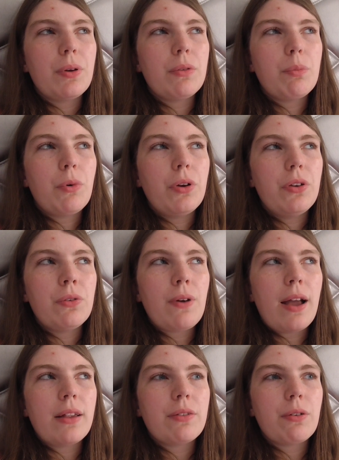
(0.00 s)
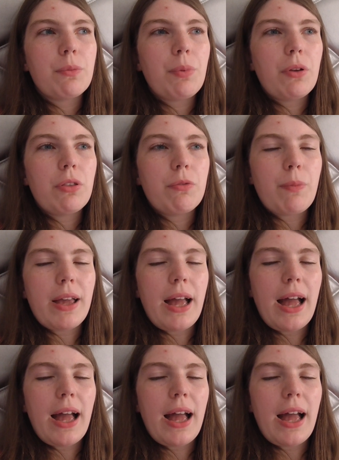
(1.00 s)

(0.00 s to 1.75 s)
put moisturizer on both of my